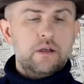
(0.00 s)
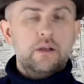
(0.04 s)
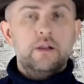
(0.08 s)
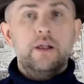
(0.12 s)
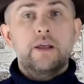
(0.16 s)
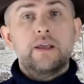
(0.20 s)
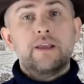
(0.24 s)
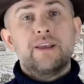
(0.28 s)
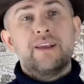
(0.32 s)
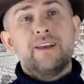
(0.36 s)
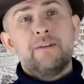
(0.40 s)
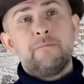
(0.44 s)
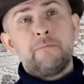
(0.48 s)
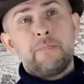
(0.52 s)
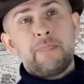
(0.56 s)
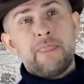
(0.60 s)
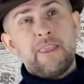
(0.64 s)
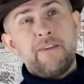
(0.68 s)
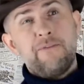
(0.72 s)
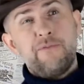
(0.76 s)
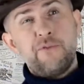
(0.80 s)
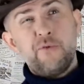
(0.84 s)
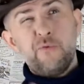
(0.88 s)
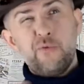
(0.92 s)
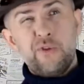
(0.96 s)
Like,
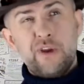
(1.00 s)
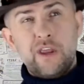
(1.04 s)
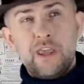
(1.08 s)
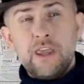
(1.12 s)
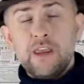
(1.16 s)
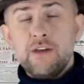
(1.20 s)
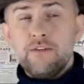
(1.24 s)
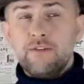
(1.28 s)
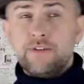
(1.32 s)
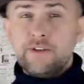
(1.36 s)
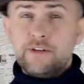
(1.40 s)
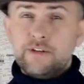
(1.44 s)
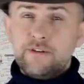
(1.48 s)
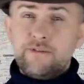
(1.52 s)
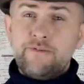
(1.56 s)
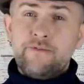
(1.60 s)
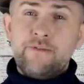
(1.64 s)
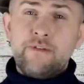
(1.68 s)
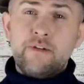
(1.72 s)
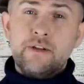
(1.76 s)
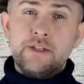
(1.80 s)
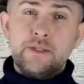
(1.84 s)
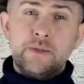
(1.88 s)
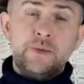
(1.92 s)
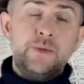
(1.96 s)
if you want to hear the
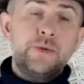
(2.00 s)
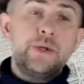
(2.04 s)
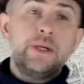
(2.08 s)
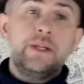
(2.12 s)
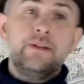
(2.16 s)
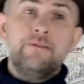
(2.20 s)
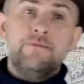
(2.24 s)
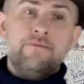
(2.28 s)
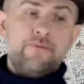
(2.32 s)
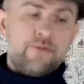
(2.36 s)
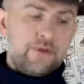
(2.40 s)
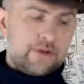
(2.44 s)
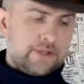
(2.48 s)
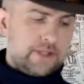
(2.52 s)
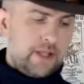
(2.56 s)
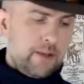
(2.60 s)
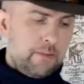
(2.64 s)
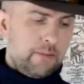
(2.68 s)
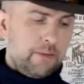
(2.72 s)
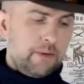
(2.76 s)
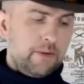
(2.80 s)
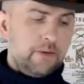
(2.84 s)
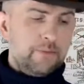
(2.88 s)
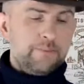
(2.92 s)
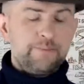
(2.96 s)
difference between, for
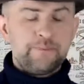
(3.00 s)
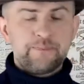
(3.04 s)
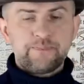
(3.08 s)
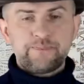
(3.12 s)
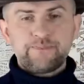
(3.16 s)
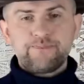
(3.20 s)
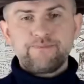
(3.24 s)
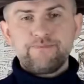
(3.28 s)
example,